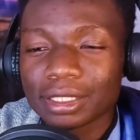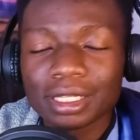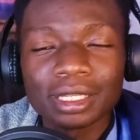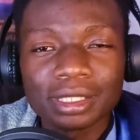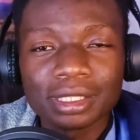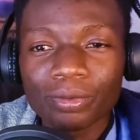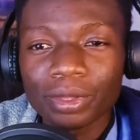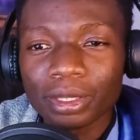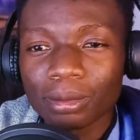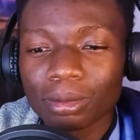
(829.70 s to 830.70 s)
saying
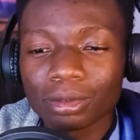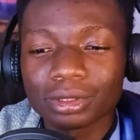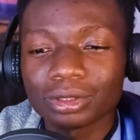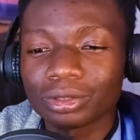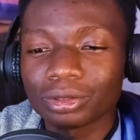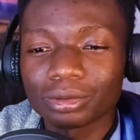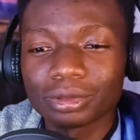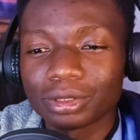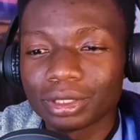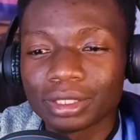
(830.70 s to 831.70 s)
something, because
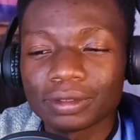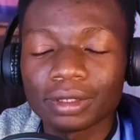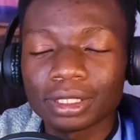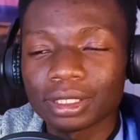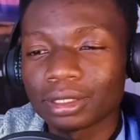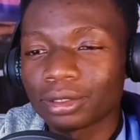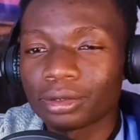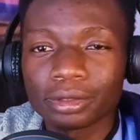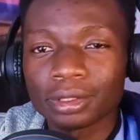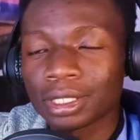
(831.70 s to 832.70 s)
he's funny,
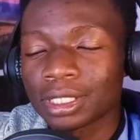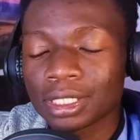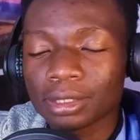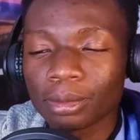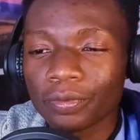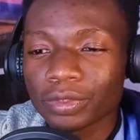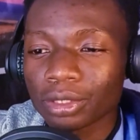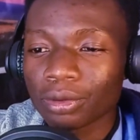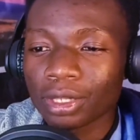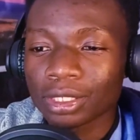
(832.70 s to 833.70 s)
the dance
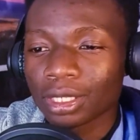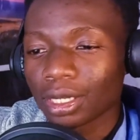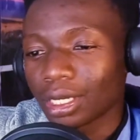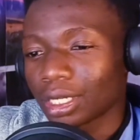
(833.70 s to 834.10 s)
moves and all that.